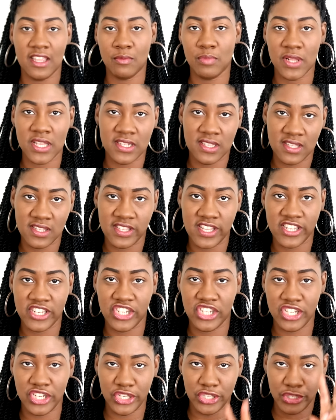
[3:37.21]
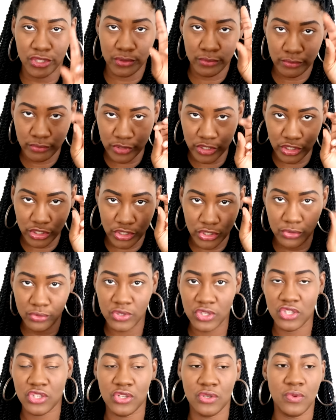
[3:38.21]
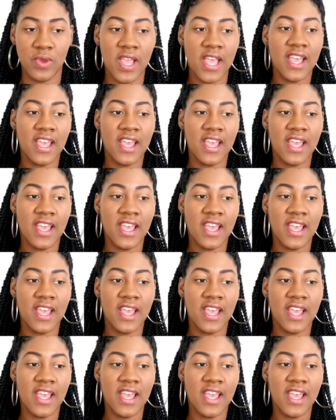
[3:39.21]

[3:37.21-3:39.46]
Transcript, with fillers: places that she's used to,